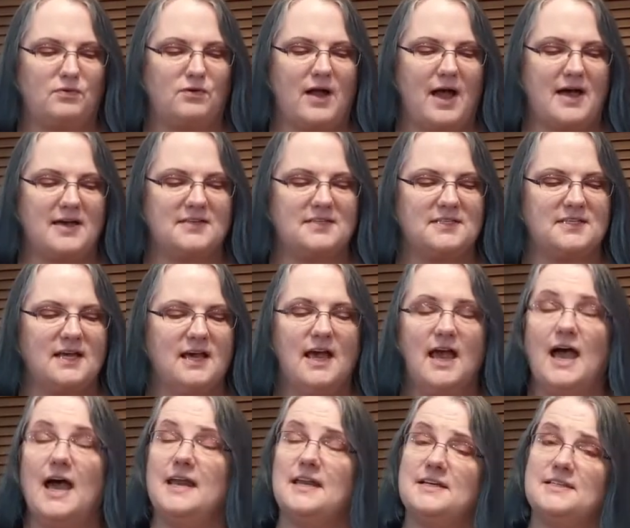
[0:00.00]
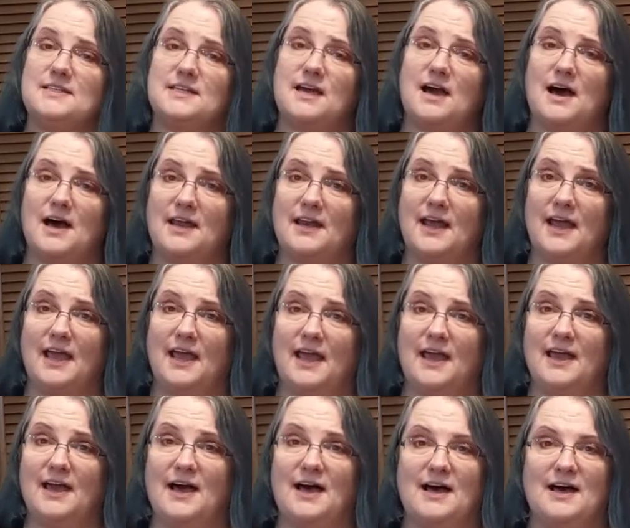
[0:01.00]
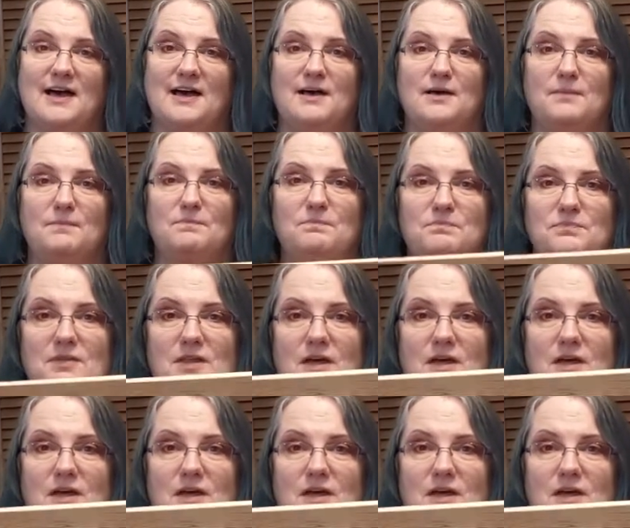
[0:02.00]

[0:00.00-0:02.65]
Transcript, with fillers: Press, and it's got a uh,